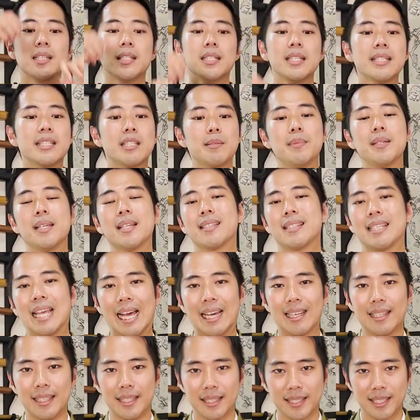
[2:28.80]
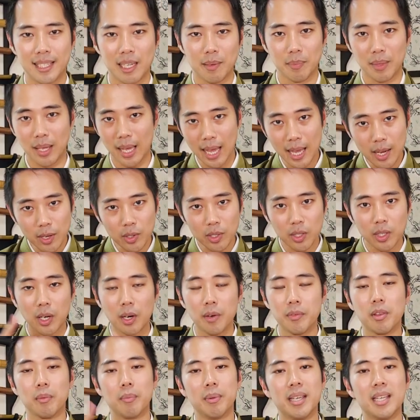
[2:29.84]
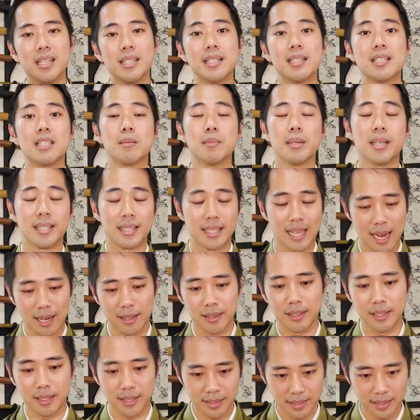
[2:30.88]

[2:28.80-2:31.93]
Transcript: it needs to be exactly the same. The angle of the blade needs to be exactly the